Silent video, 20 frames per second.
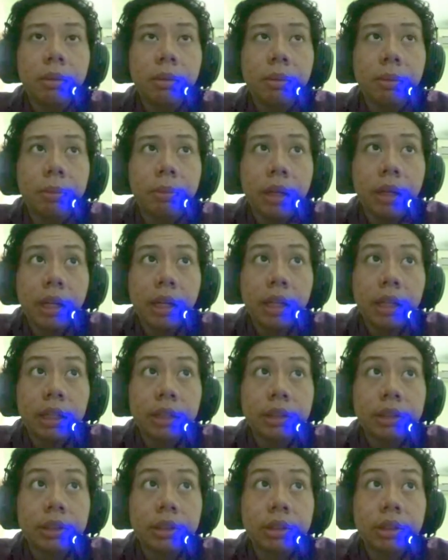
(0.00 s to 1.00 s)
plus
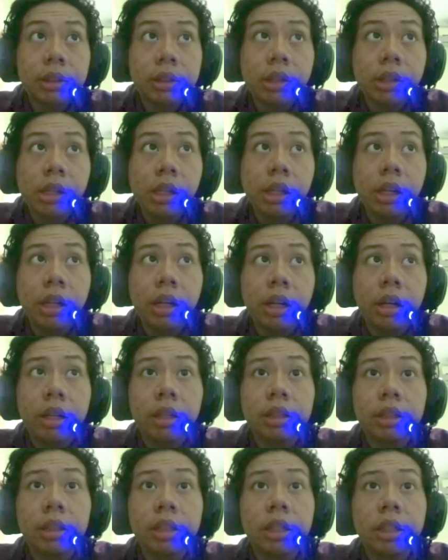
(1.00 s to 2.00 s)
the
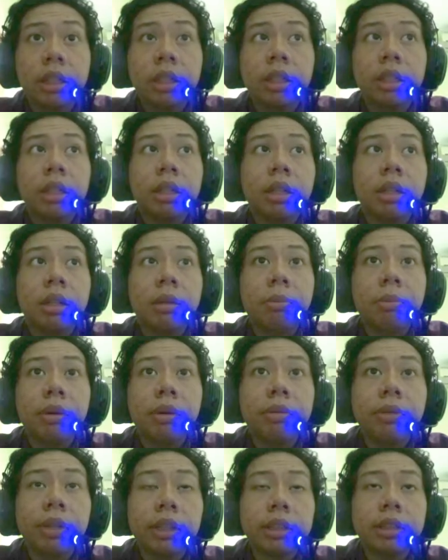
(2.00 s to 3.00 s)

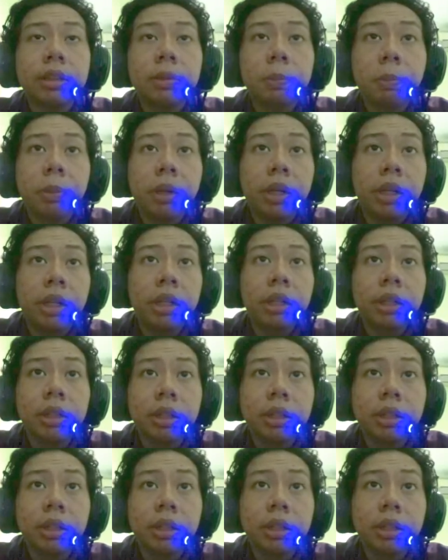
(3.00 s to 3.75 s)
prefix per,